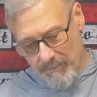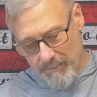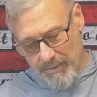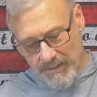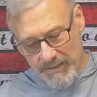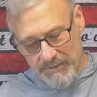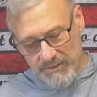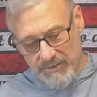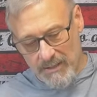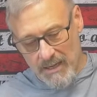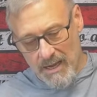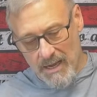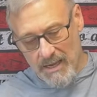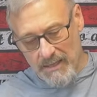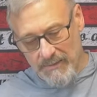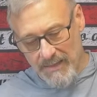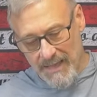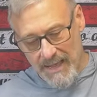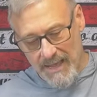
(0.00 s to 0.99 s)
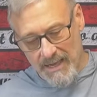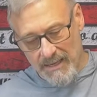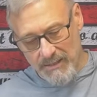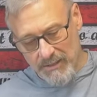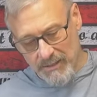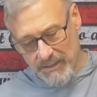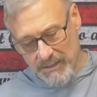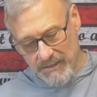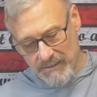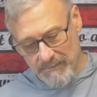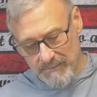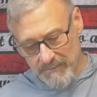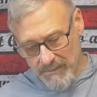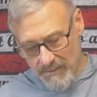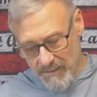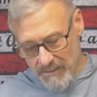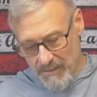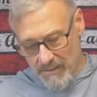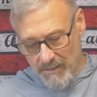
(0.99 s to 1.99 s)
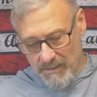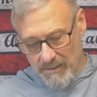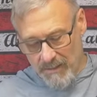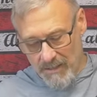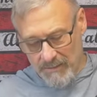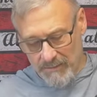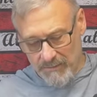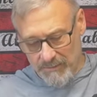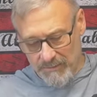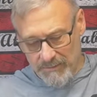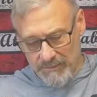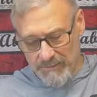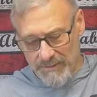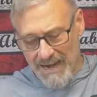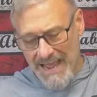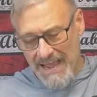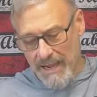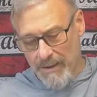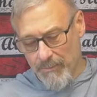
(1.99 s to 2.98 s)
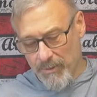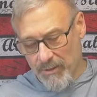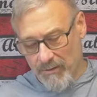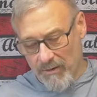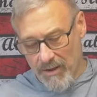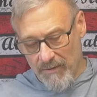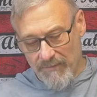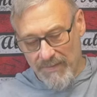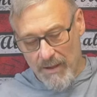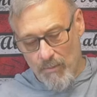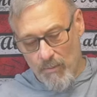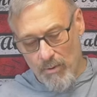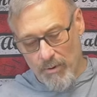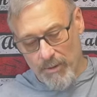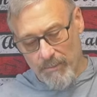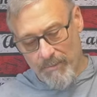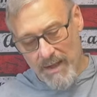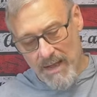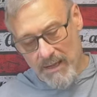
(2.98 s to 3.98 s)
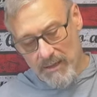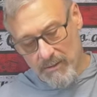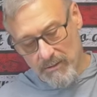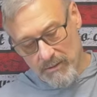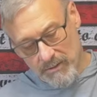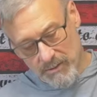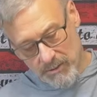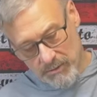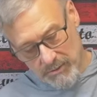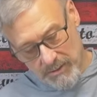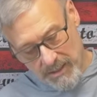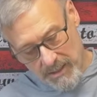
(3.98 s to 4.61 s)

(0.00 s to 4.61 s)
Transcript: based on that. You get on the, the diameter of that water bottle. You'll